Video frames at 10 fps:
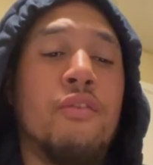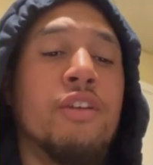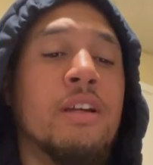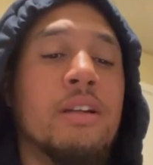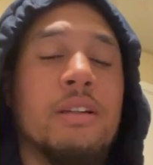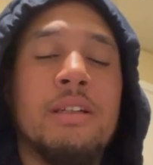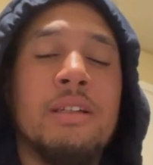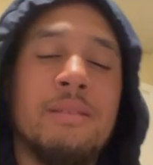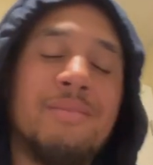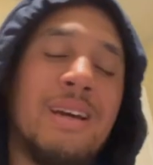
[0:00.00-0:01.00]

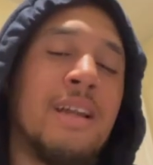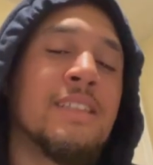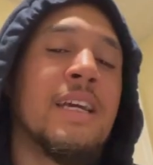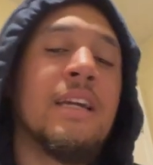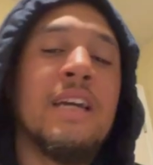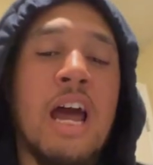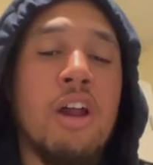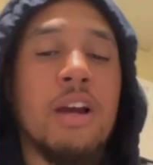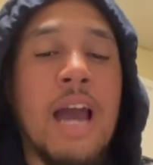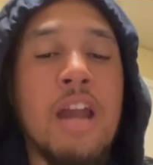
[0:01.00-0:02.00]
I'm not saying
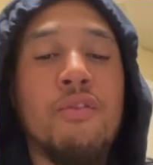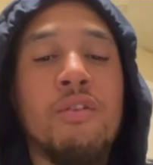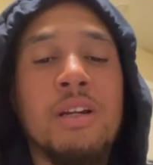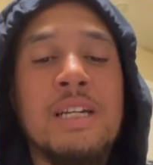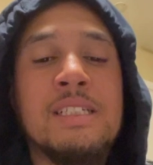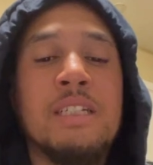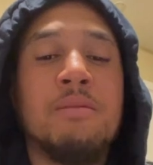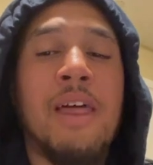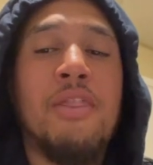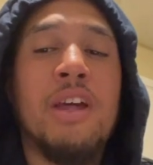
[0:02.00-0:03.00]
got over on less need,
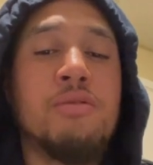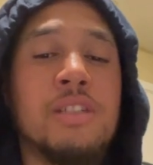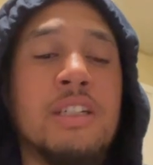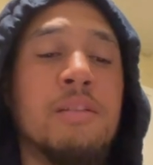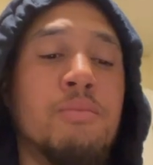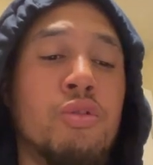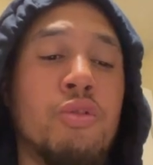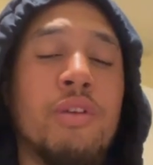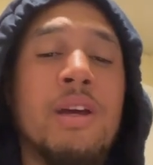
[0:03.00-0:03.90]
but I think it was a good move.